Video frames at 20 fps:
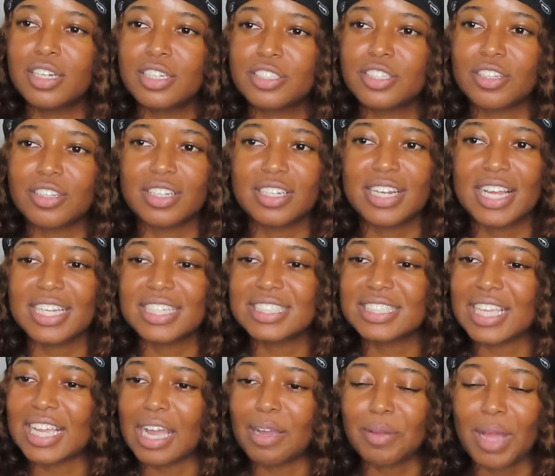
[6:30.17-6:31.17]
So the next
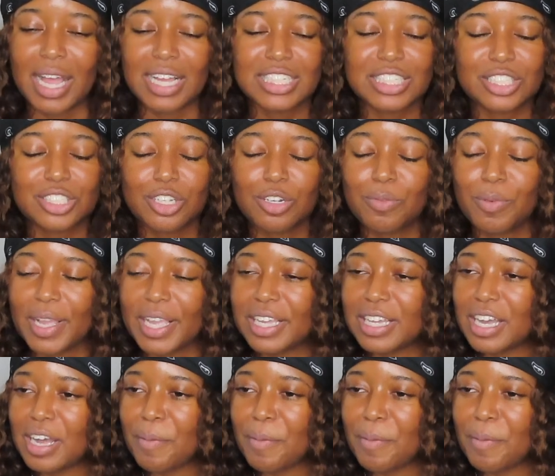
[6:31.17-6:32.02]
day, I, I still wake